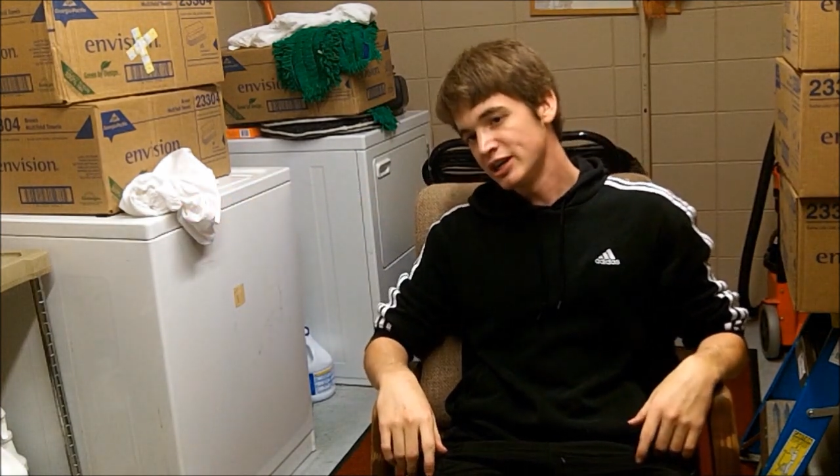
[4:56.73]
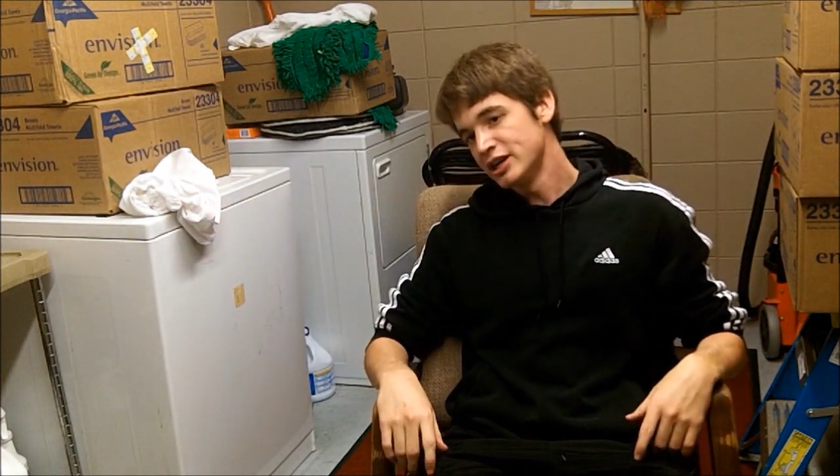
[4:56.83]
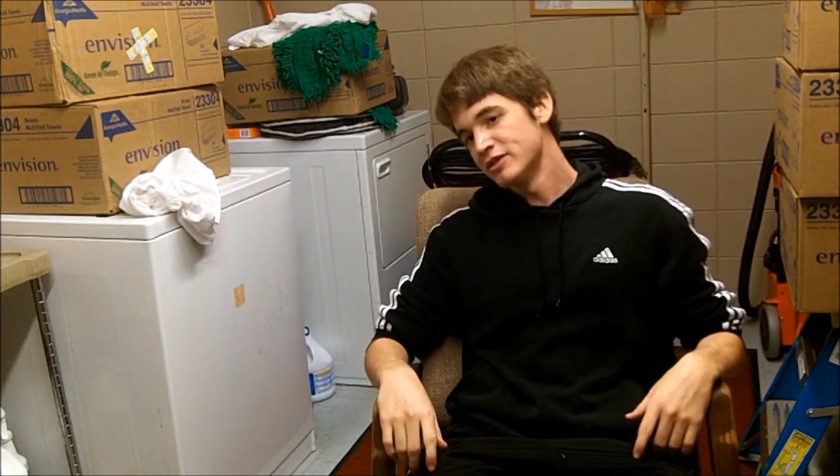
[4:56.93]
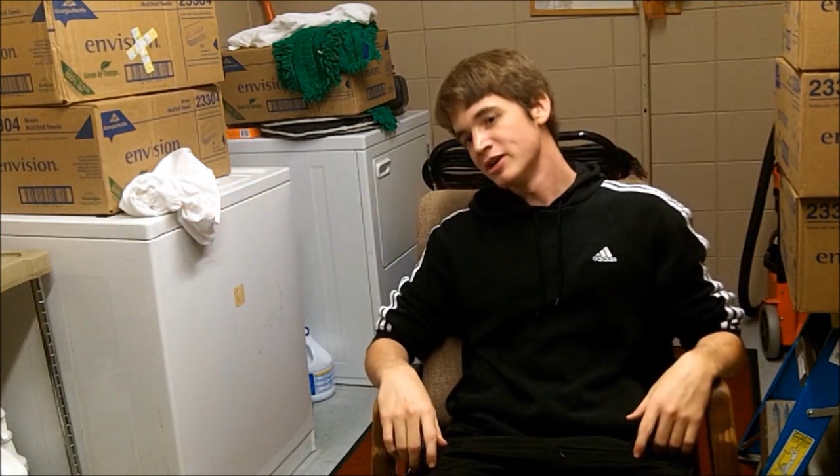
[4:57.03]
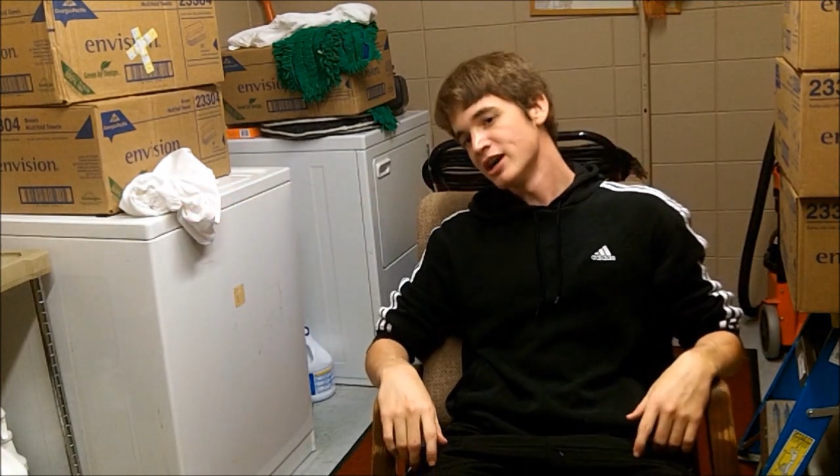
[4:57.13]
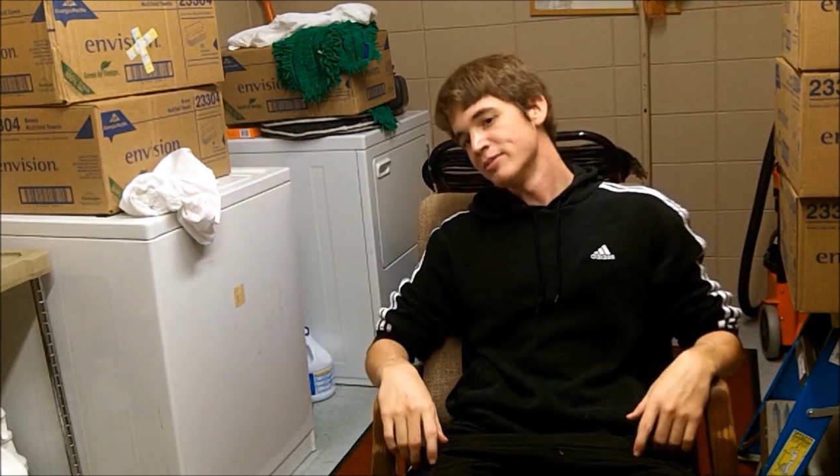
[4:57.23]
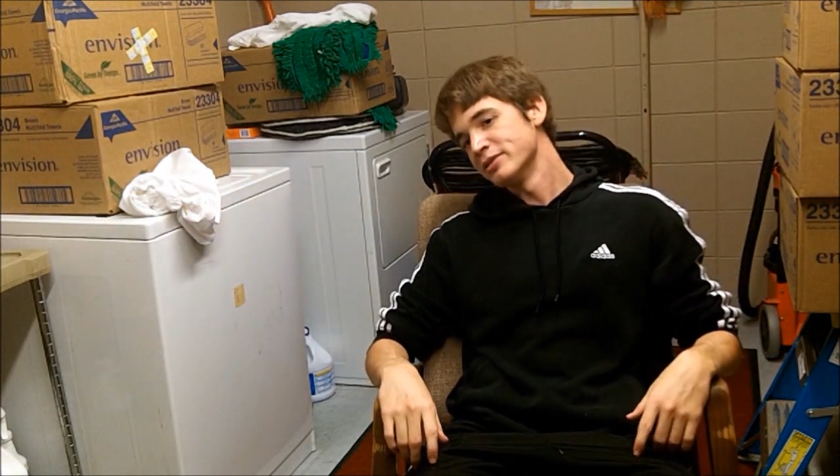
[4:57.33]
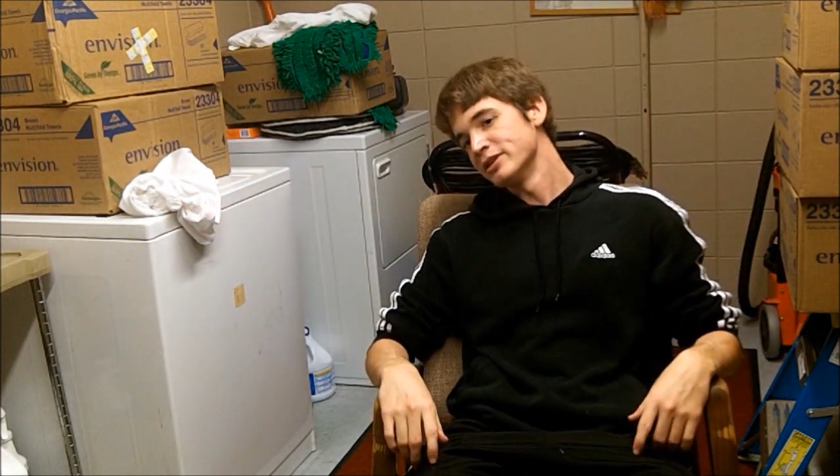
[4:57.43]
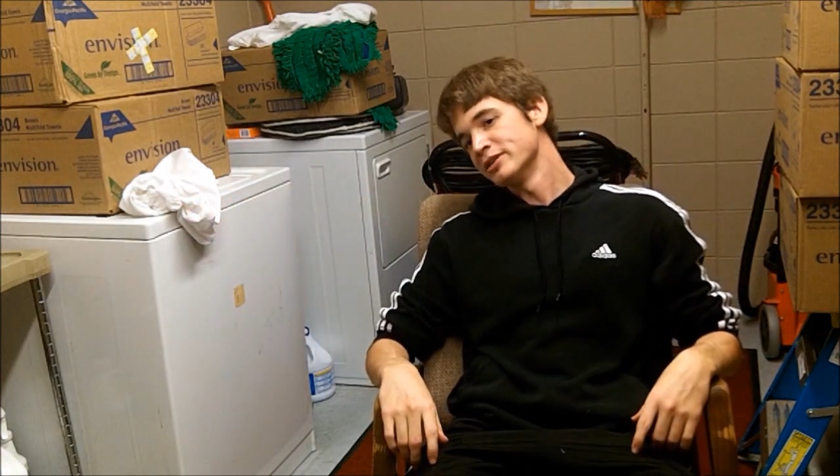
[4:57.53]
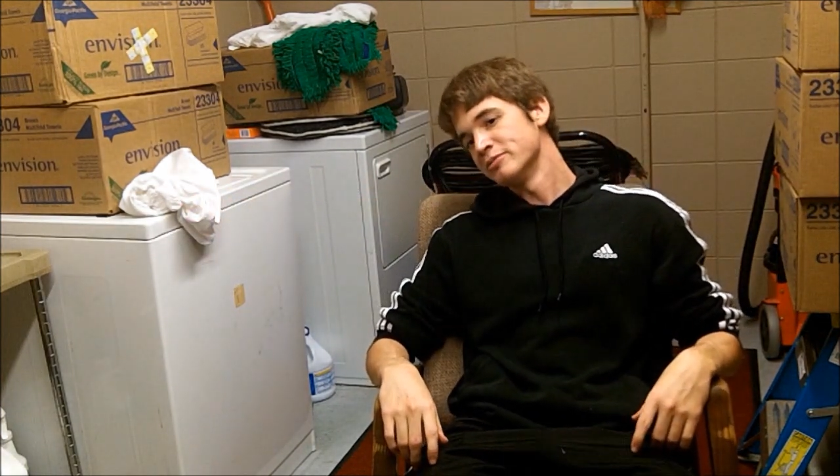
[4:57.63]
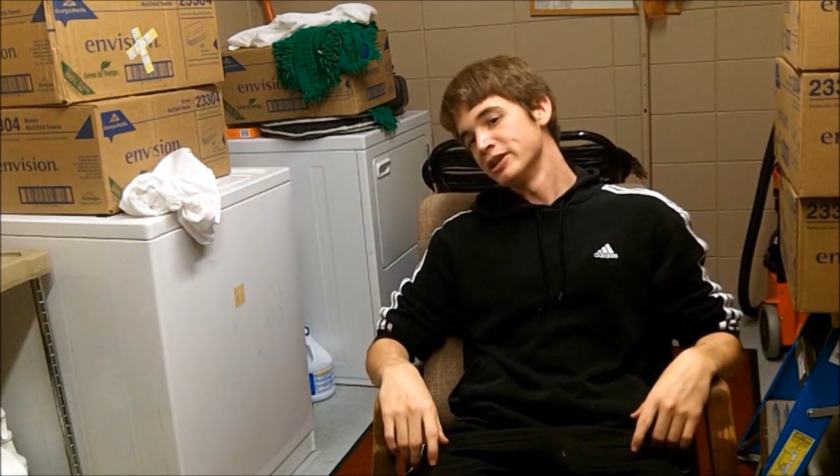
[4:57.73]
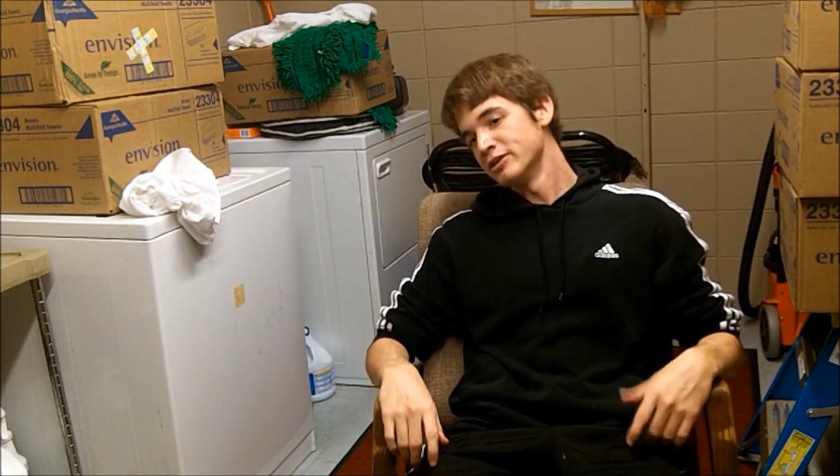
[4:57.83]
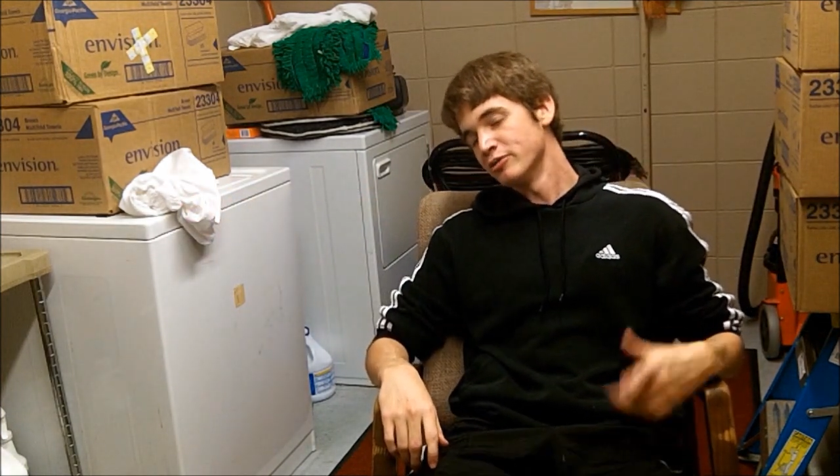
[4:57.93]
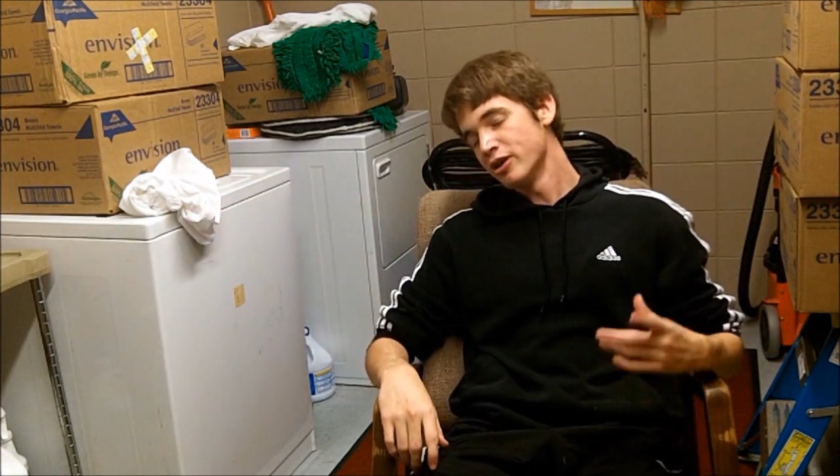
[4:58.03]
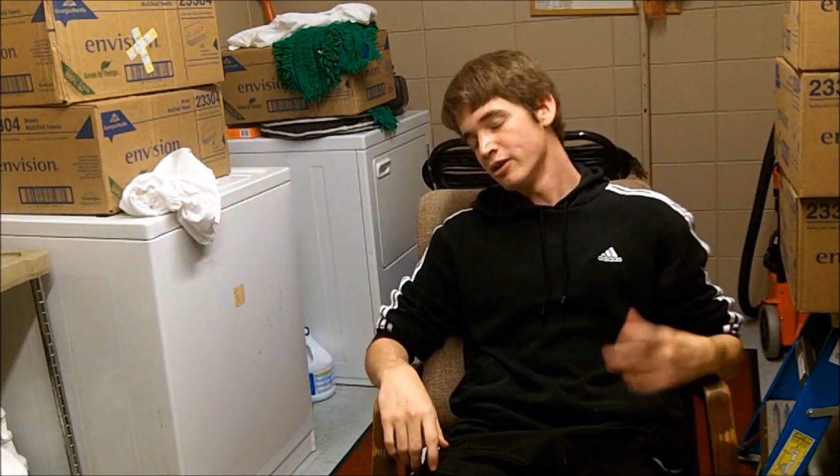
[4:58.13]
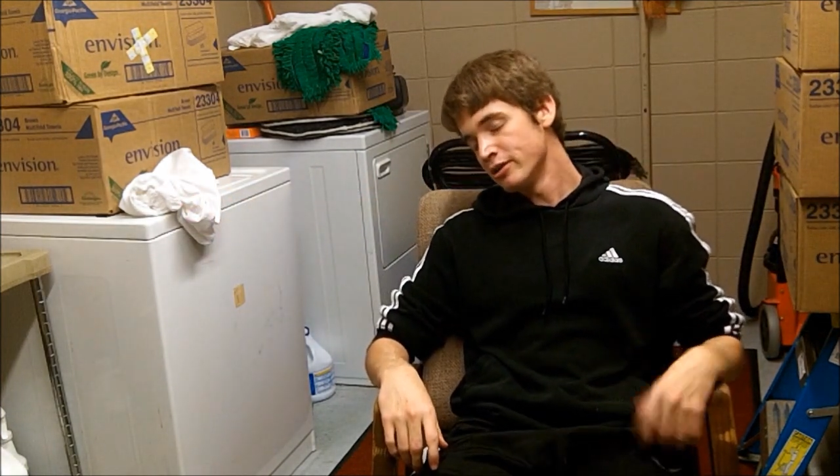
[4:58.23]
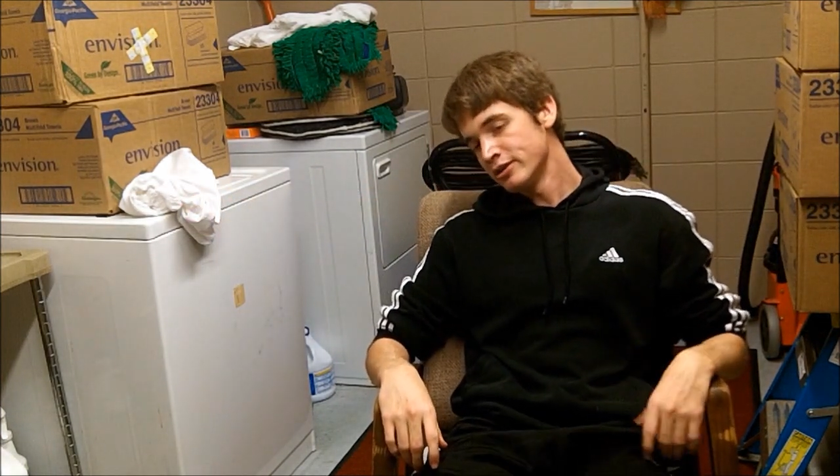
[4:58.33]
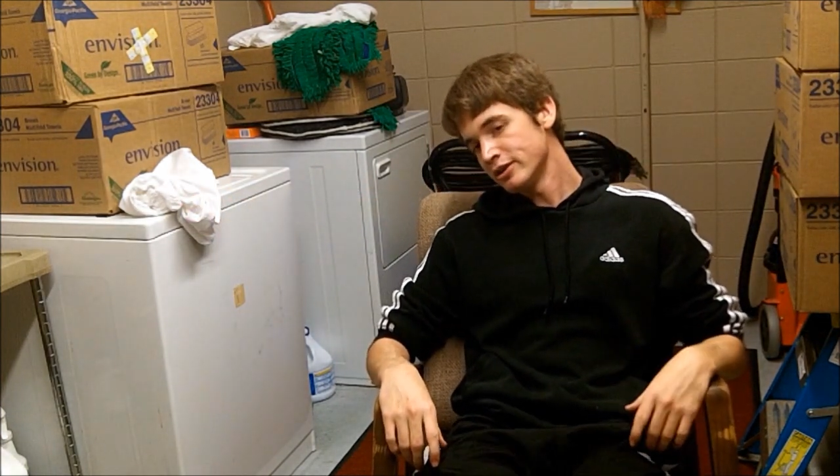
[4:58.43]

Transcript: that ever happened in the world.